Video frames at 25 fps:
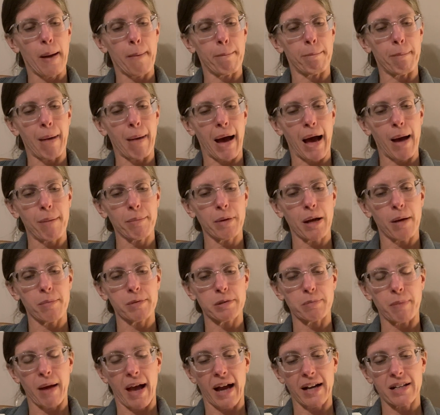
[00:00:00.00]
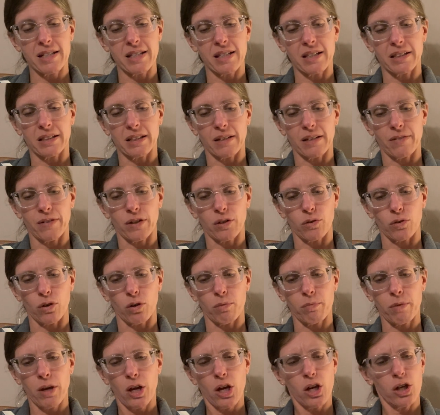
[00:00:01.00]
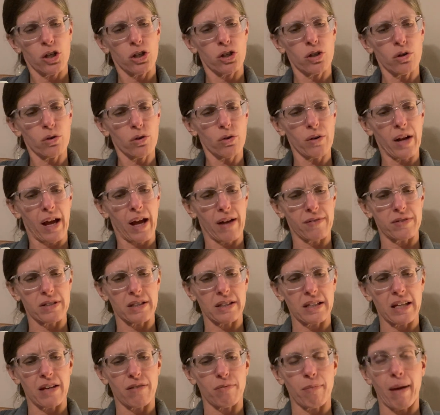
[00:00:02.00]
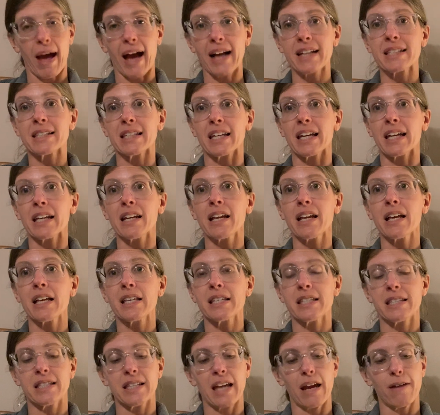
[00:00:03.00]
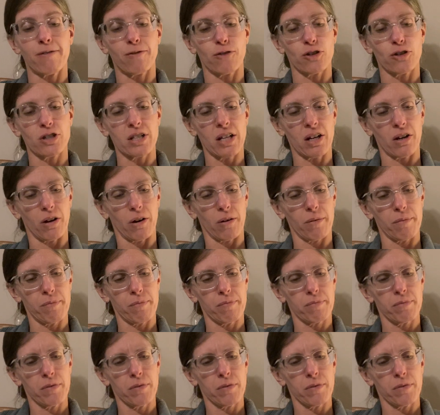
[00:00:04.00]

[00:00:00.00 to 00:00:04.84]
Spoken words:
Mom comes back to the living room. You don't have to leave, Maxine. Stay for dinner.